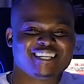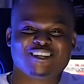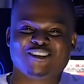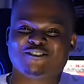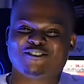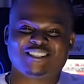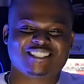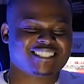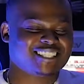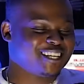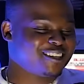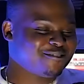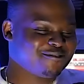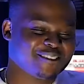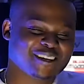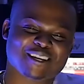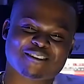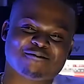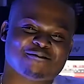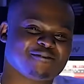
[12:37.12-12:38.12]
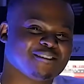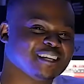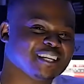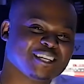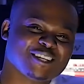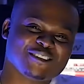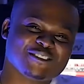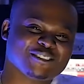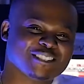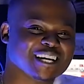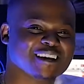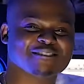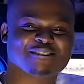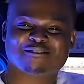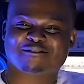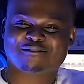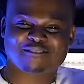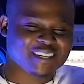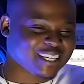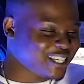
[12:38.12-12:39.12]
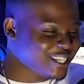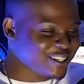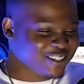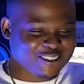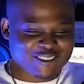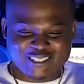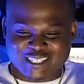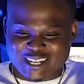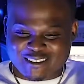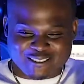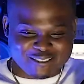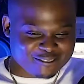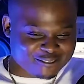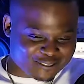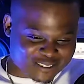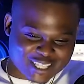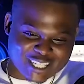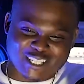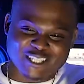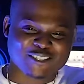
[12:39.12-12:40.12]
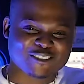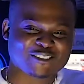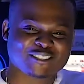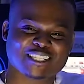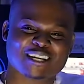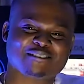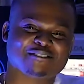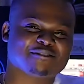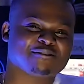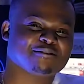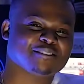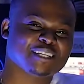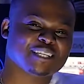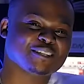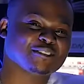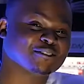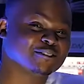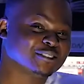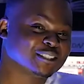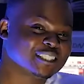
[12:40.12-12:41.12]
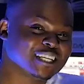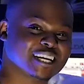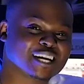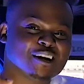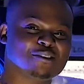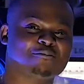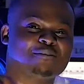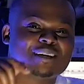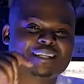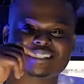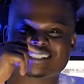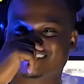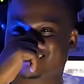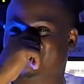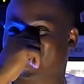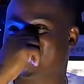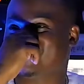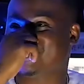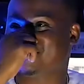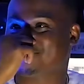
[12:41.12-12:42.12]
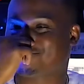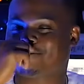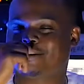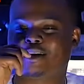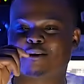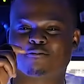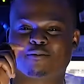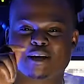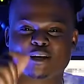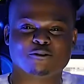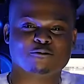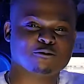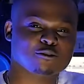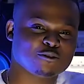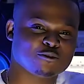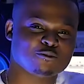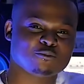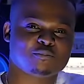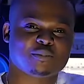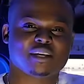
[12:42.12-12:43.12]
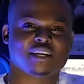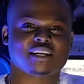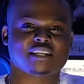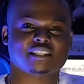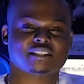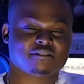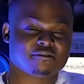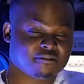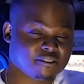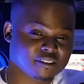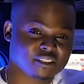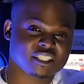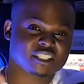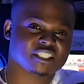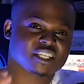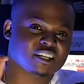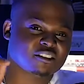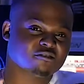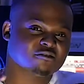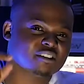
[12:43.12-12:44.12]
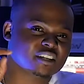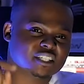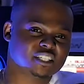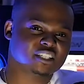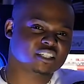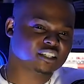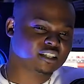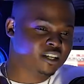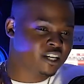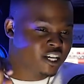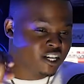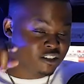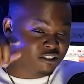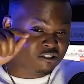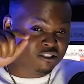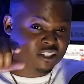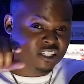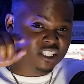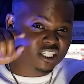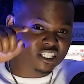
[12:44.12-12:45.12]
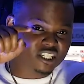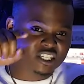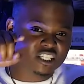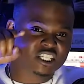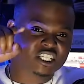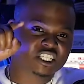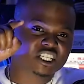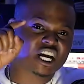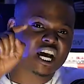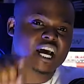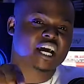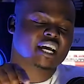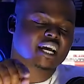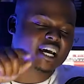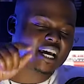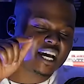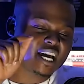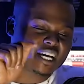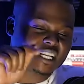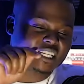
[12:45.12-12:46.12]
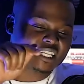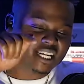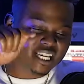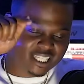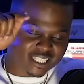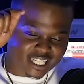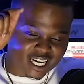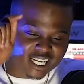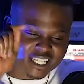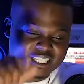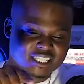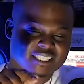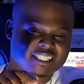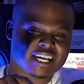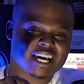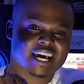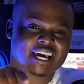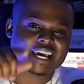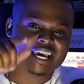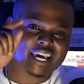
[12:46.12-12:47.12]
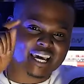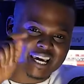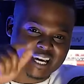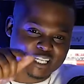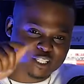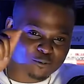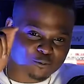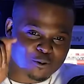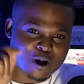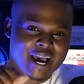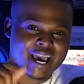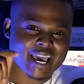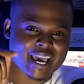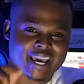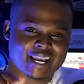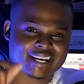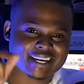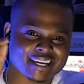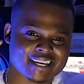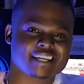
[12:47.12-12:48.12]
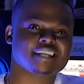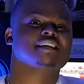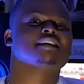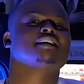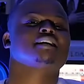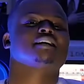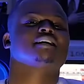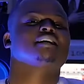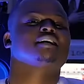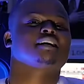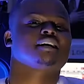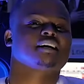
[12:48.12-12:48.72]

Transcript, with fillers: Yo, we started making videos after videos after videos after videos. Check out my my, my, my YouTube page, Filthy Generation. You just search Shine, dollar sign H Y N E.